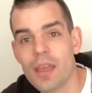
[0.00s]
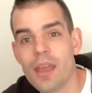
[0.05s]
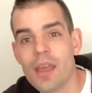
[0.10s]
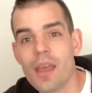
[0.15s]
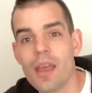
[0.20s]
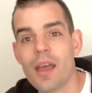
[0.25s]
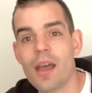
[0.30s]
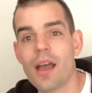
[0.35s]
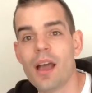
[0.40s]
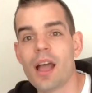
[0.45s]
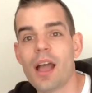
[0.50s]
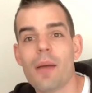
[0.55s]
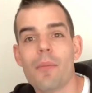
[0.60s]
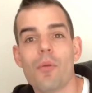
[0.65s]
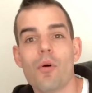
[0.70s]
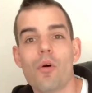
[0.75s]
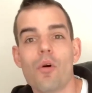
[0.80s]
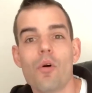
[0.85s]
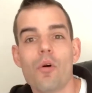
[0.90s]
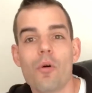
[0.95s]

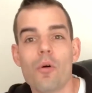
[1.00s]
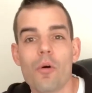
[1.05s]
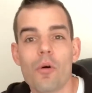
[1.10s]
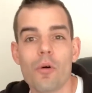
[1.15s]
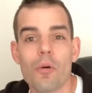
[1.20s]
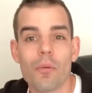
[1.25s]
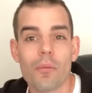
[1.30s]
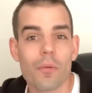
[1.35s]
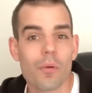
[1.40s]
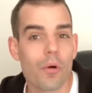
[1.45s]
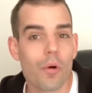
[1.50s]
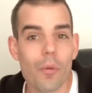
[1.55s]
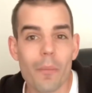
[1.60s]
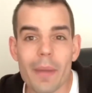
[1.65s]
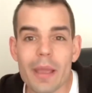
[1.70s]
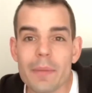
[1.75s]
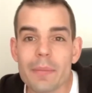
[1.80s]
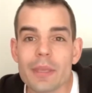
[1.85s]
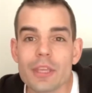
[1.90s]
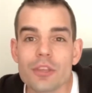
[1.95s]
or
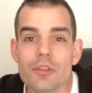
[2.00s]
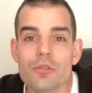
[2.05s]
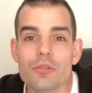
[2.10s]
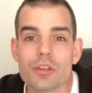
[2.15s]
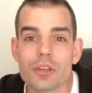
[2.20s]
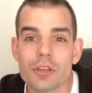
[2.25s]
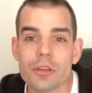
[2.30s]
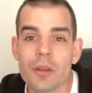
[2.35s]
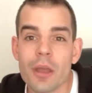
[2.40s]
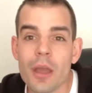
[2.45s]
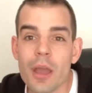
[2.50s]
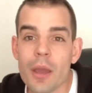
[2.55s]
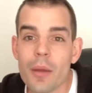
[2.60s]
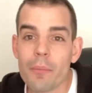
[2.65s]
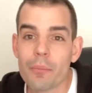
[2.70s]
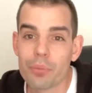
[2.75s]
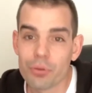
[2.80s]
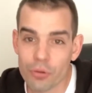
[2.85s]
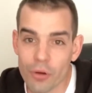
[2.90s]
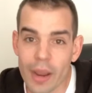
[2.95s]
maybe you can
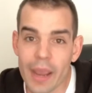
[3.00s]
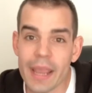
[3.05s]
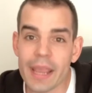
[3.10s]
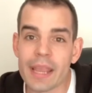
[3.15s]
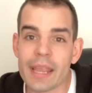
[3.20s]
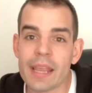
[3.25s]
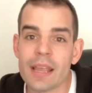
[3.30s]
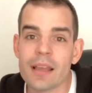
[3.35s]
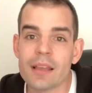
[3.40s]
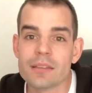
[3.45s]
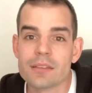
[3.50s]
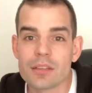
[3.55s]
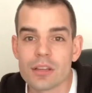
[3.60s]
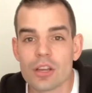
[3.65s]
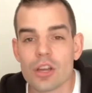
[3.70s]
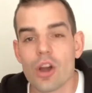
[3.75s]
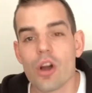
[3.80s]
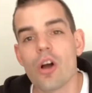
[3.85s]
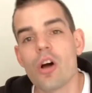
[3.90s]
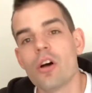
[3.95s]
pray to
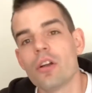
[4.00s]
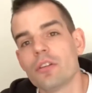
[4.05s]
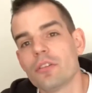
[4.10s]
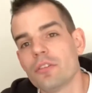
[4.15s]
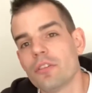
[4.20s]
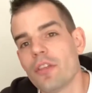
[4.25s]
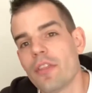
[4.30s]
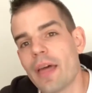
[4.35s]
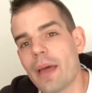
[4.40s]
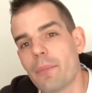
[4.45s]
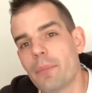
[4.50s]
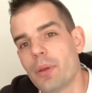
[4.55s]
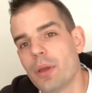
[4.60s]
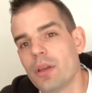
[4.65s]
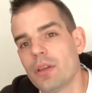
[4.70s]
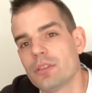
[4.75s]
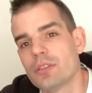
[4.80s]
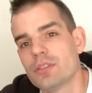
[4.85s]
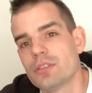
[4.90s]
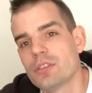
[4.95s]
God that that
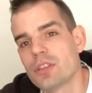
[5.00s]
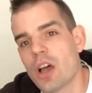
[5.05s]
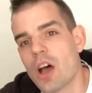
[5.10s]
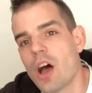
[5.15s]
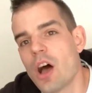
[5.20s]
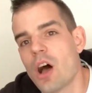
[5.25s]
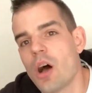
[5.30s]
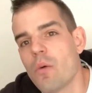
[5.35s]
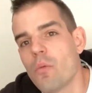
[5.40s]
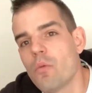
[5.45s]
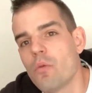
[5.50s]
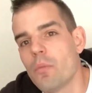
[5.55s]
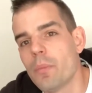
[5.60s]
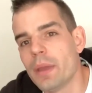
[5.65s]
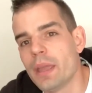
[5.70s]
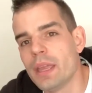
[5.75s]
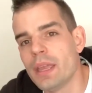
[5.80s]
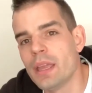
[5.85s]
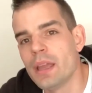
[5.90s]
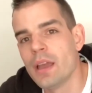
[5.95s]
person's heart will
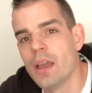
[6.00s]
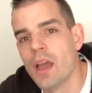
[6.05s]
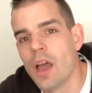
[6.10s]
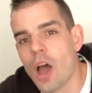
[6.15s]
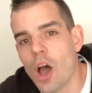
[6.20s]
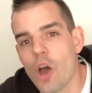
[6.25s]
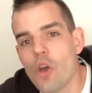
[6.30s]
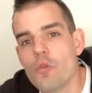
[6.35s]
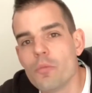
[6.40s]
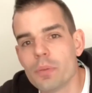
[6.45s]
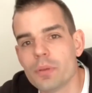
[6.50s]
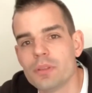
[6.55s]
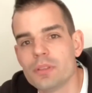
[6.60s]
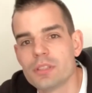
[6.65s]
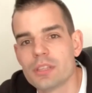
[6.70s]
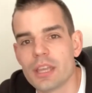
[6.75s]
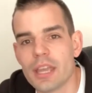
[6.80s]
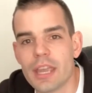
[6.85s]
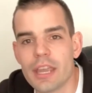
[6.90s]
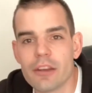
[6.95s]
be open
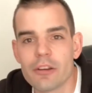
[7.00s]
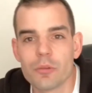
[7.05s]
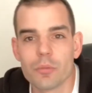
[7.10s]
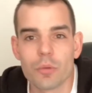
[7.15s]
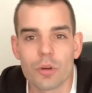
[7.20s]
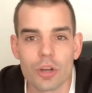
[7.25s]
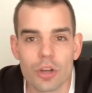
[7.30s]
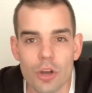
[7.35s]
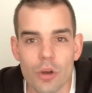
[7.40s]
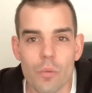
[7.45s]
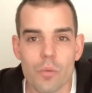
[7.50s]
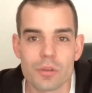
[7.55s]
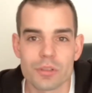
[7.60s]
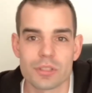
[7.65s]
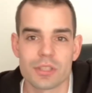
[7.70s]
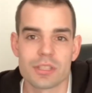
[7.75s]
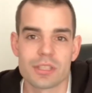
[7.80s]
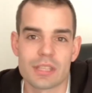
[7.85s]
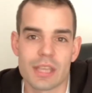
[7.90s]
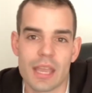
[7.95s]
to hearing what God wants to
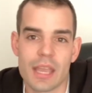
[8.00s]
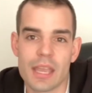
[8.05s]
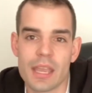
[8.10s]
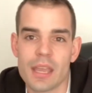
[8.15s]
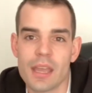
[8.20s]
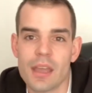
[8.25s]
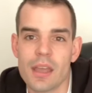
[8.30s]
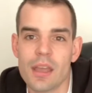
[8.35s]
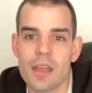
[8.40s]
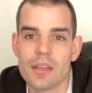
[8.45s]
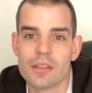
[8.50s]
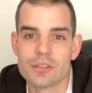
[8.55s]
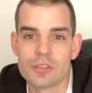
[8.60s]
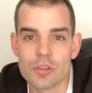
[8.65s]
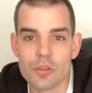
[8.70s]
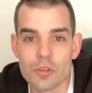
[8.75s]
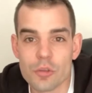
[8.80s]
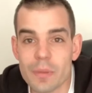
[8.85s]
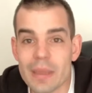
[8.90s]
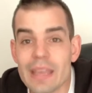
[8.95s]
say
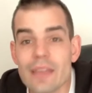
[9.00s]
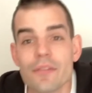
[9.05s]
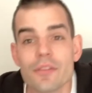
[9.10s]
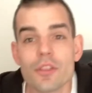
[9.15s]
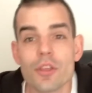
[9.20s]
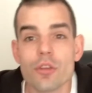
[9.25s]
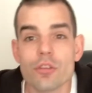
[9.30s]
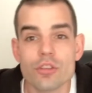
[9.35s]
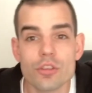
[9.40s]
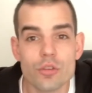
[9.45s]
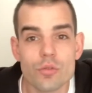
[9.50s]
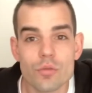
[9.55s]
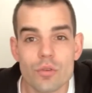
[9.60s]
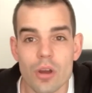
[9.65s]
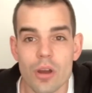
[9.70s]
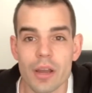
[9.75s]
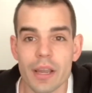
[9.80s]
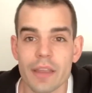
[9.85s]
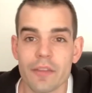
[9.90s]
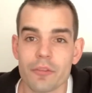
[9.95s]
to them, even though you
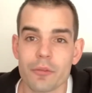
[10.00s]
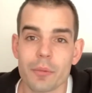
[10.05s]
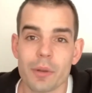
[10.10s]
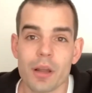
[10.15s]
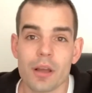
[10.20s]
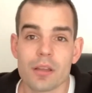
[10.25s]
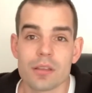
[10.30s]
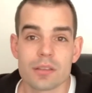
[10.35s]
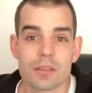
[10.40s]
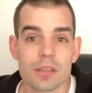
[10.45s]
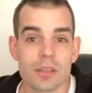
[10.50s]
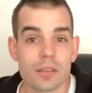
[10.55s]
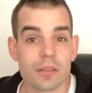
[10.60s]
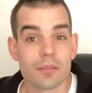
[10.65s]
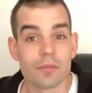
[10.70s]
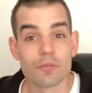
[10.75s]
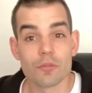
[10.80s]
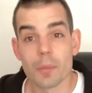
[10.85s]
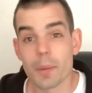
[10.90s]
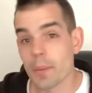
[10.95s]
can't give them an answer.
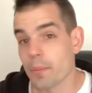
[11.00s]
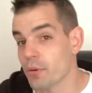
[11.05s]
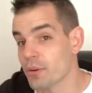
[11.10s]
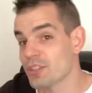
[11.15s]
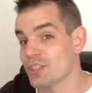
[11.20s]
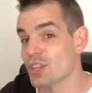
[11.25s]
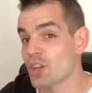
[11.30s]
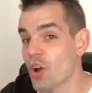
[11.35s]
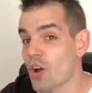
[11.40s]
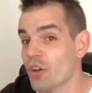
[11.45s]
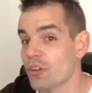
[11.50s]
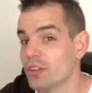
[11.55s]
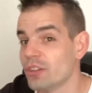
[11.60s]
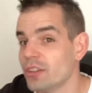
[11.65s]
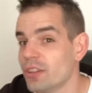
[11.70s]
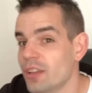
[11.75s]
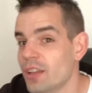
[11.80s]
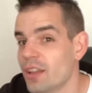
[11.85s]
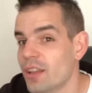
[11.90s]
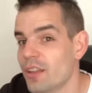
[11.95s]
Remember, it's God
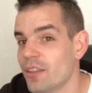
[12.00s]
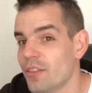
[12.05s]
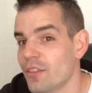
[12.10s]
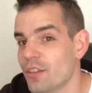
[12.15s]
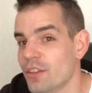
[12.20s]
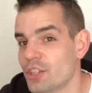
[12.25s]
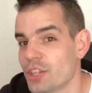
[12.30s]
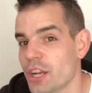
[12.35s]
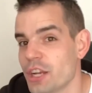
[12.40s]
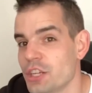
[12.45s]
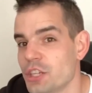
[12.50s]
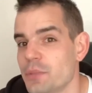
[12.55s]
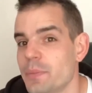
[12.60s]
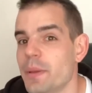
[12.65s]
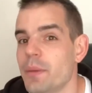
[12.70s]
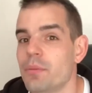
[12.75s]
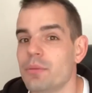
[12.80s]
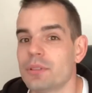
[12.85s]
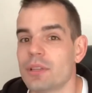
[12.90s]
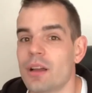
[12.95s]
that changes
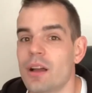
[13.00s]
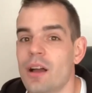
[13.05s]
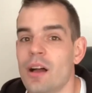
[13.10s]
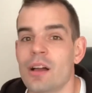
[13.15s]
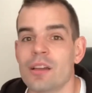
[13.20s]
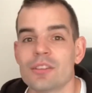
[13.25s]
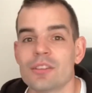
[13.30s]
people's hearts,